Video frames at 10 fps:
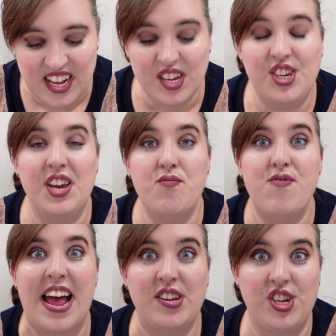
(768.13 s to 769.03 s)
she
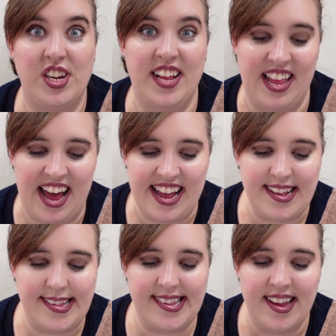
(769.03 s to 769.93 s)

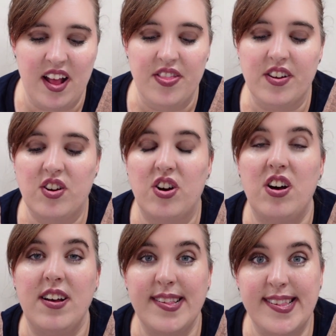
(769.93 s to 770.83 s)
rationalized the
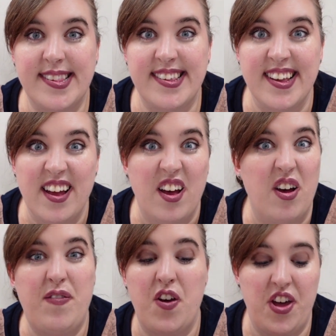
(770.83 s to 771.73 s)
cost
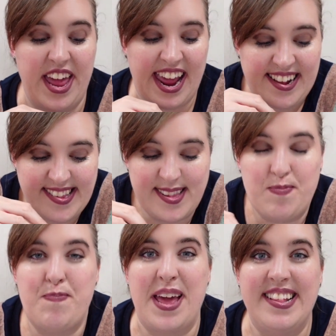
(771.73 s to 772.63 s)
of her
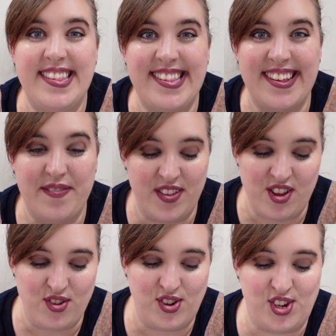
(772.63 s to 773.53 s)
expensive
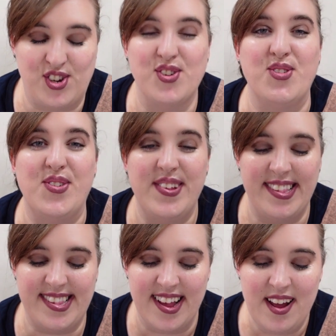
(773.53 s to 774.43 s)
new
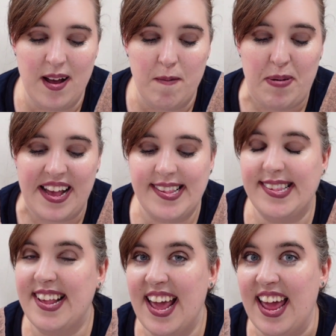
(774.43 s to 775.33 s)
shoes by
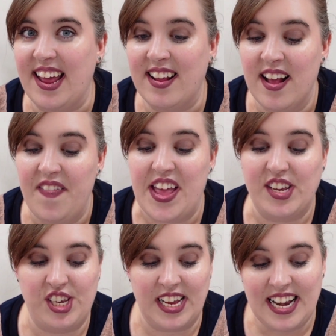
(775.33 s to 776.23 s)
saying
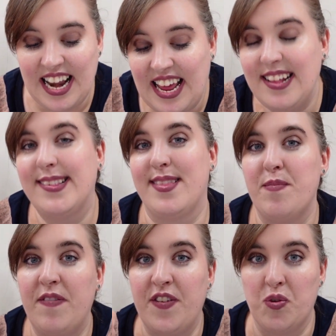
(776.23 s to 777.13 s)
that she needs
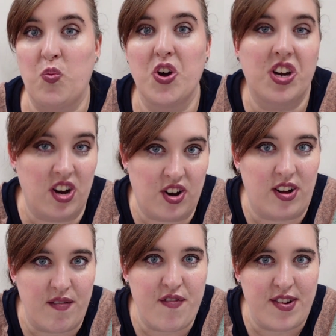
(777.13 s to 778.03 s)
them for the work
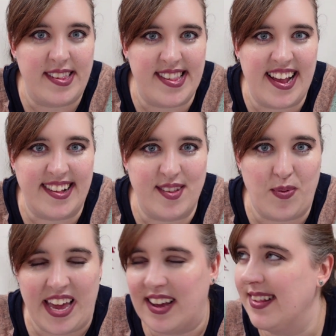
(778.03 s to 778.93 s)
conference next
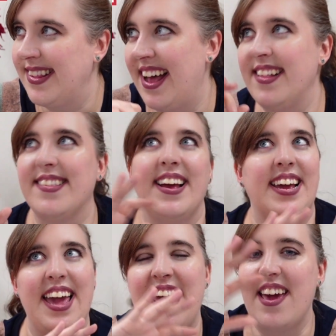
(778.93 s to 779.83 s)
week. Sounds
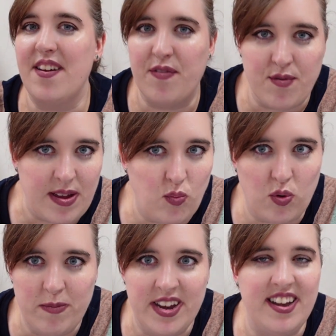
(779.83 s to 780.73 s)
like every
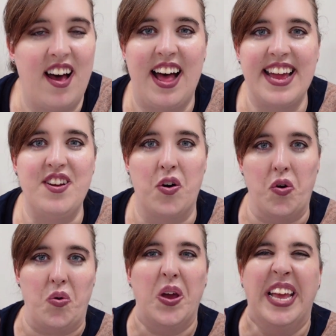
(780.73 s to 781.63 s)
woman I know.